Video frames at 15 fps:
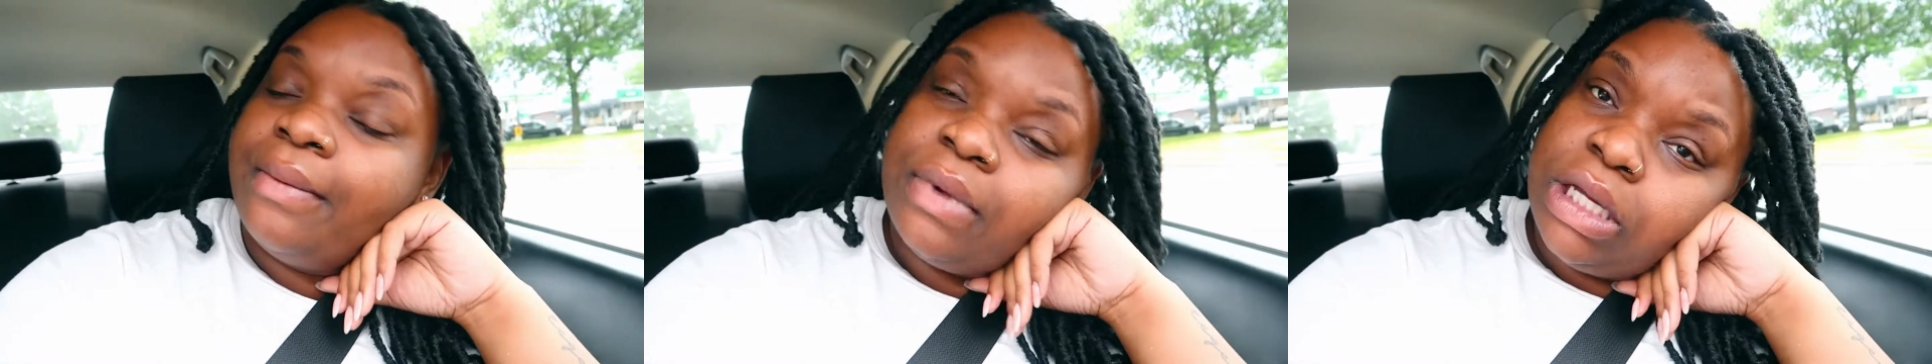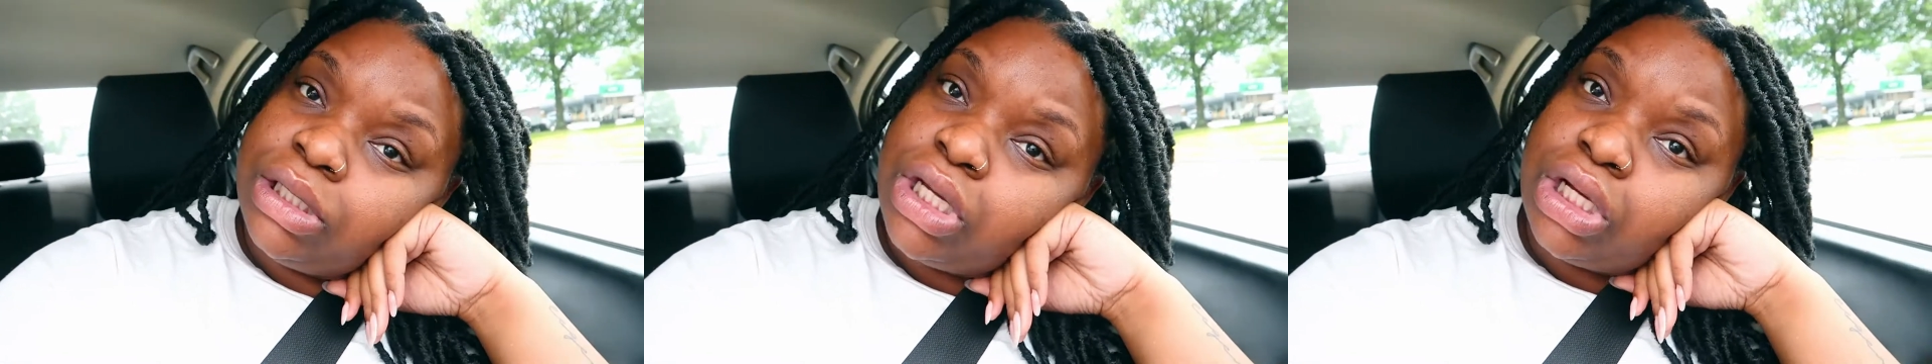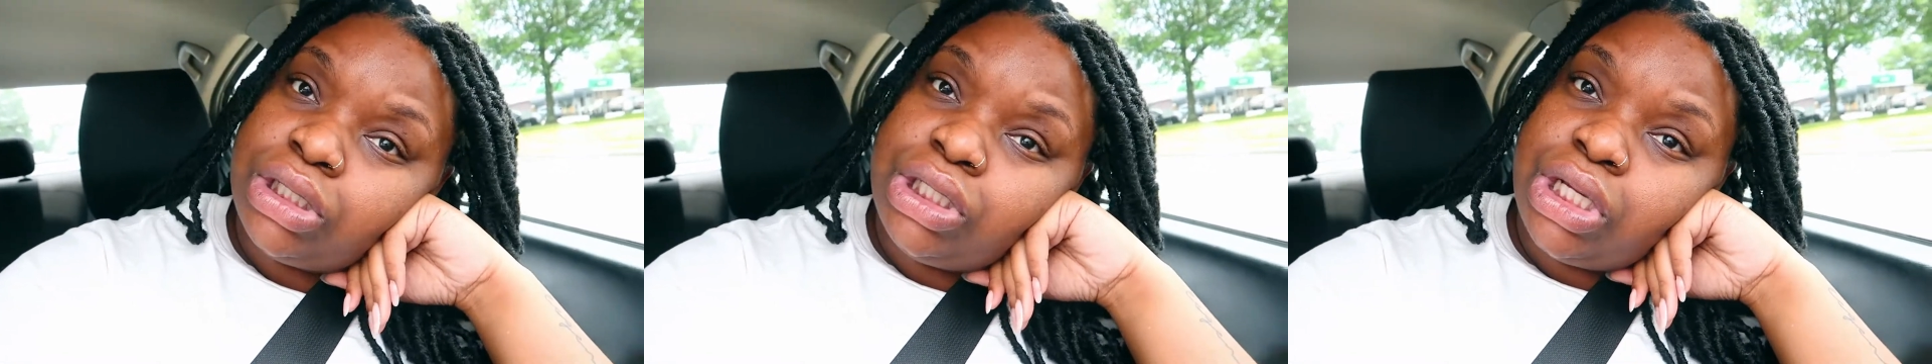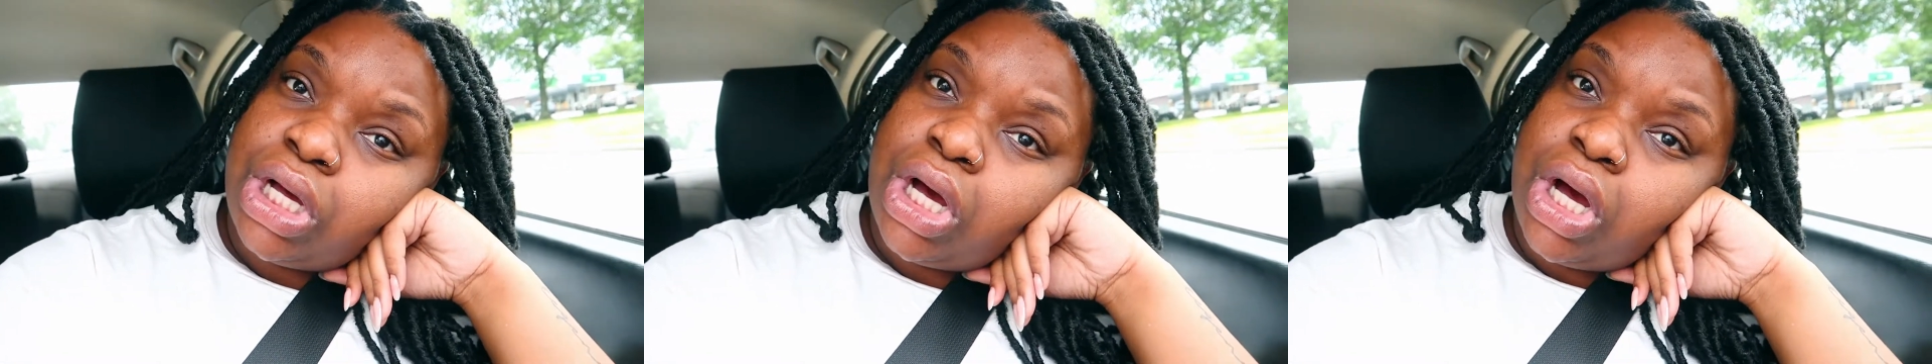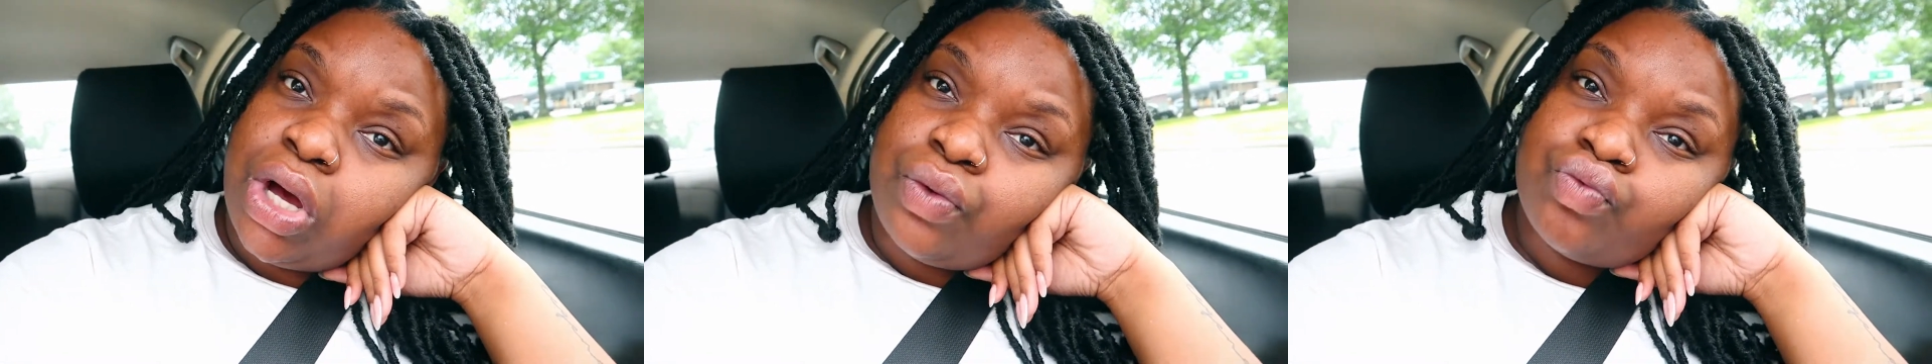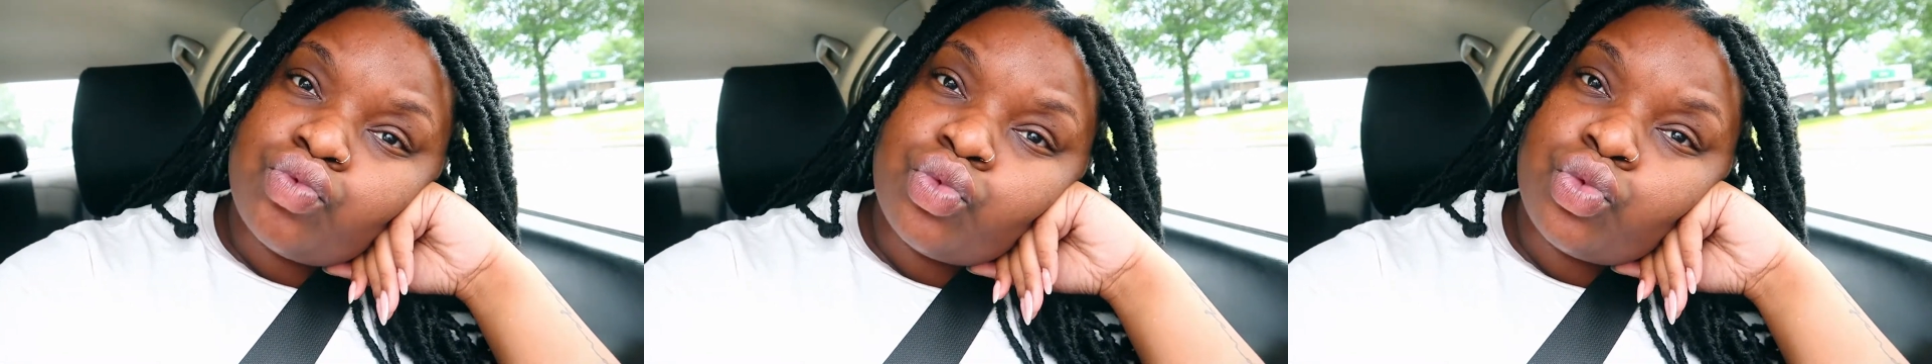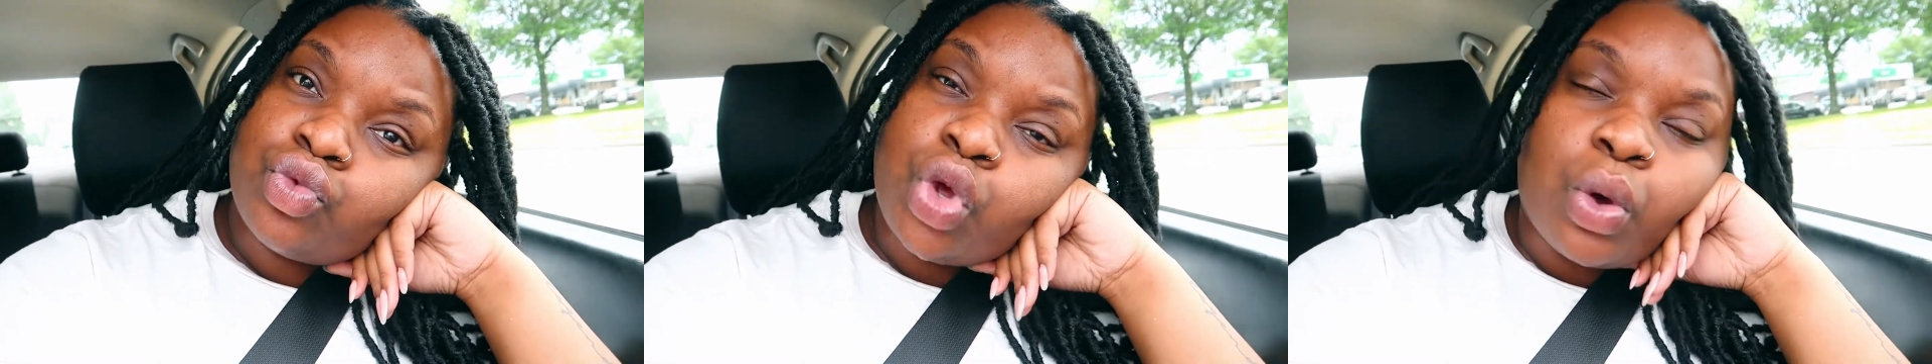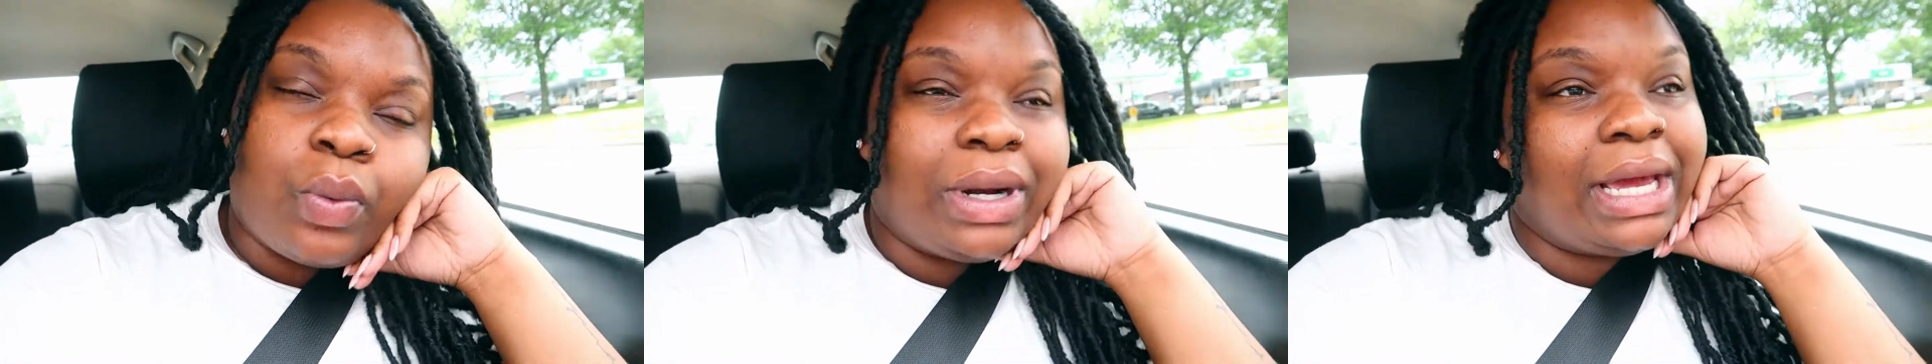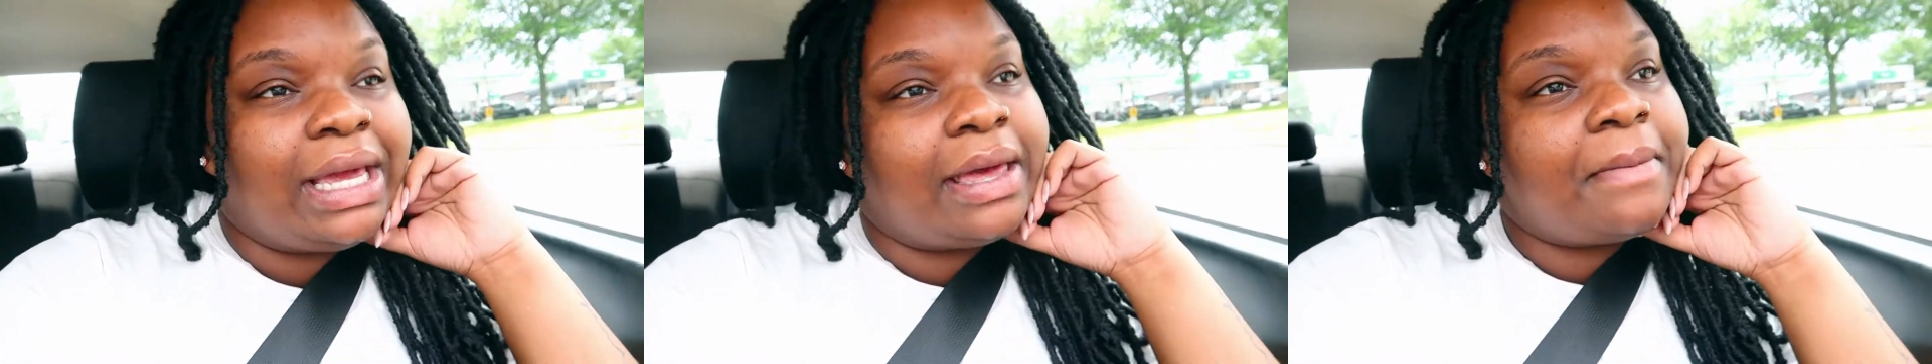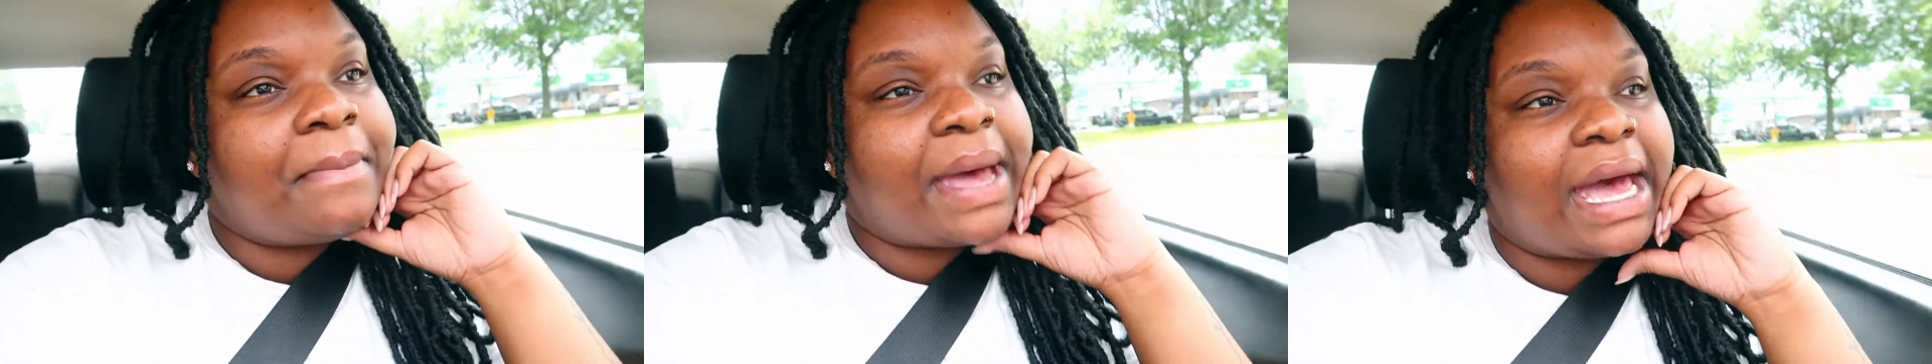I'm gonna talk to y'all when I get